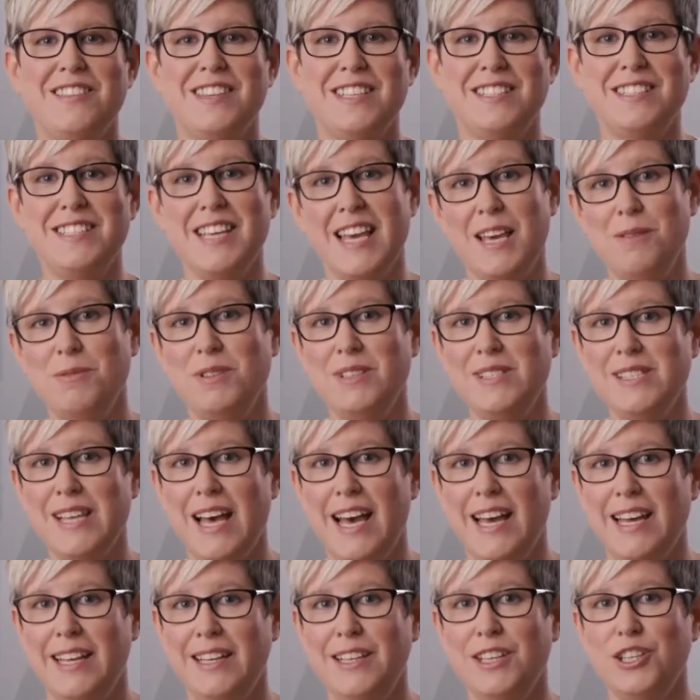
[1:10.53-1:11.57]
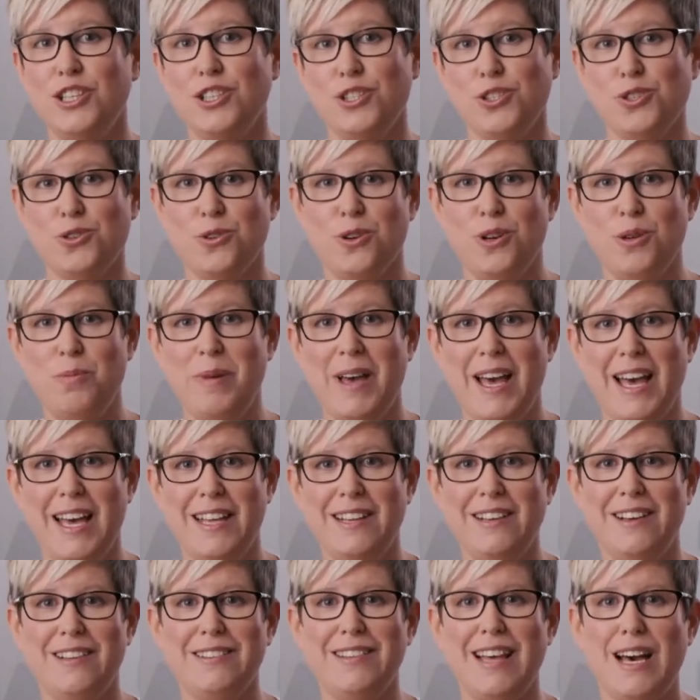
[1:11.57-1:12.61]
The table-side control
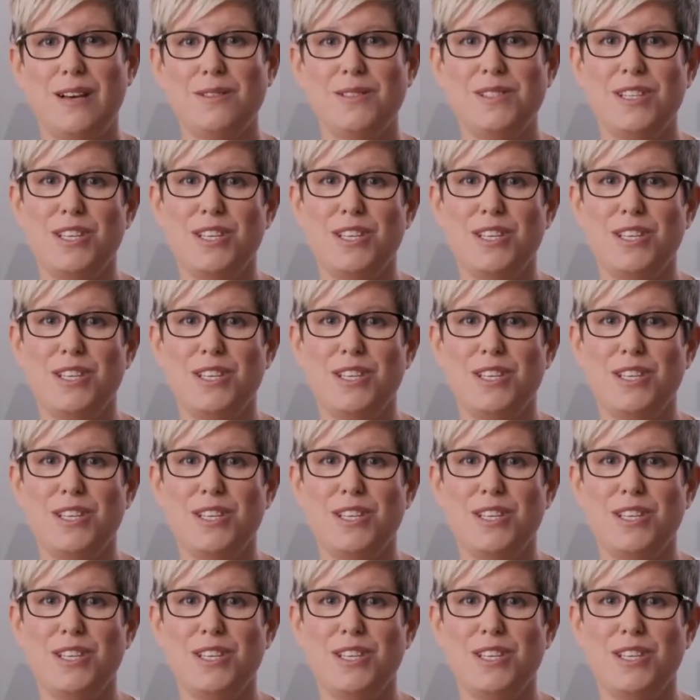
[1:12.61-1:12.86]
pad allows